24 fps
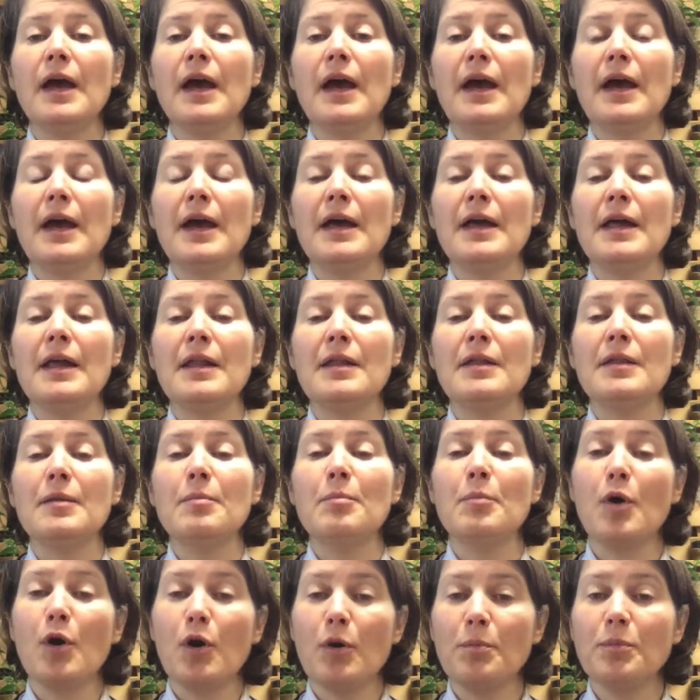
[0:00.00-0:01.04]
and the
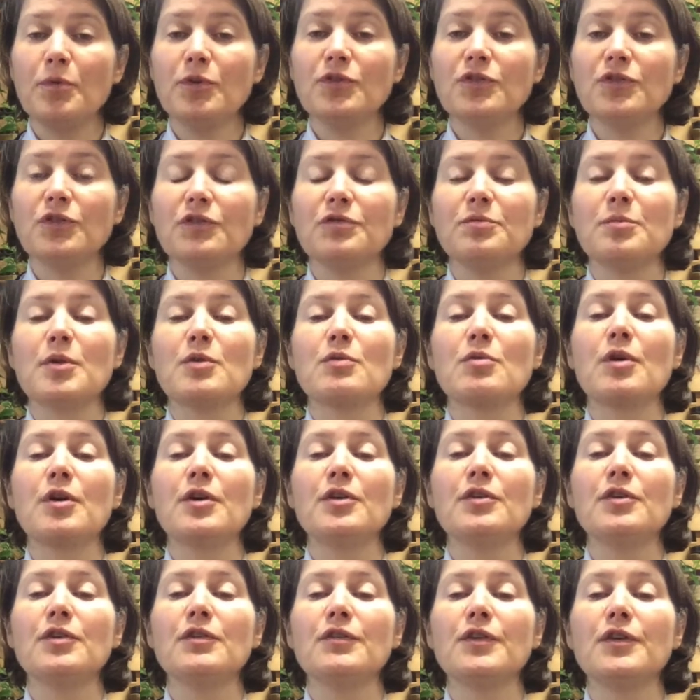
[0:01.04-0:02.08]
purpose of Macquarie
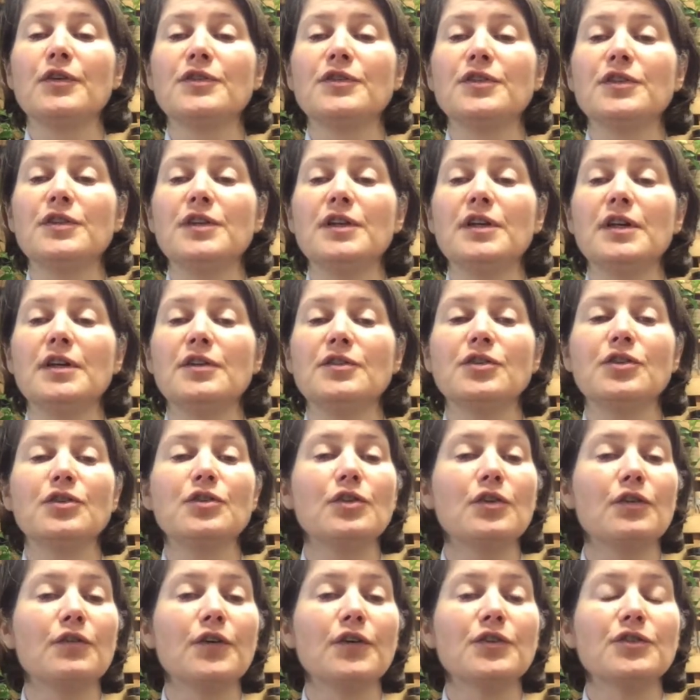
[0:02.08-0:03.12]
University as a
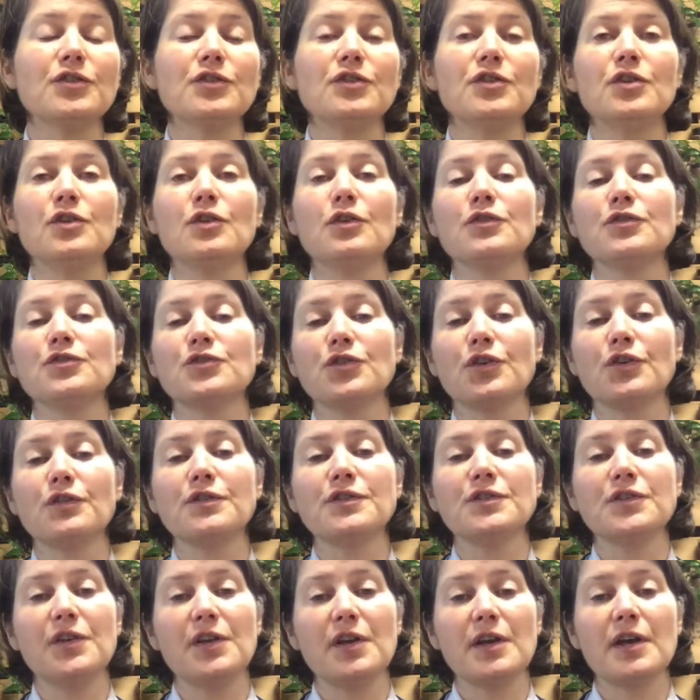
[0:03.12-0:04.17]
university of
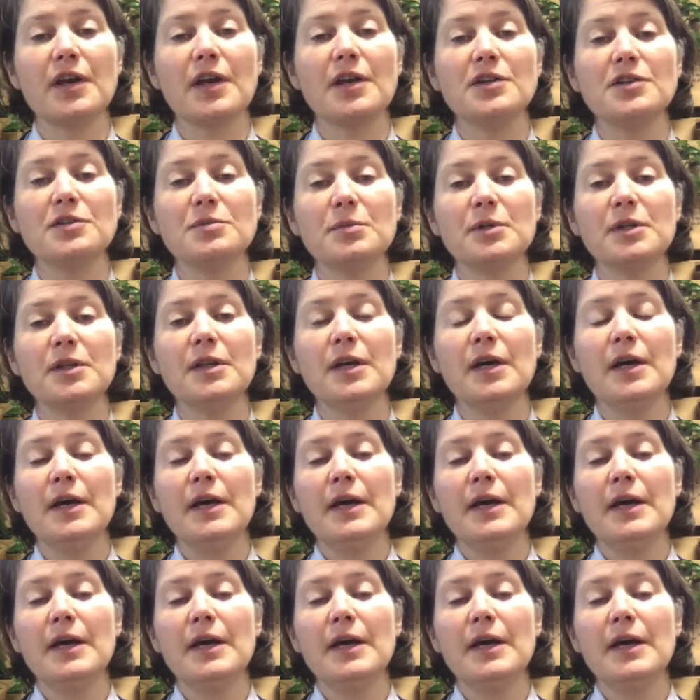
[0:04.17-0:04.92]
service and engagement,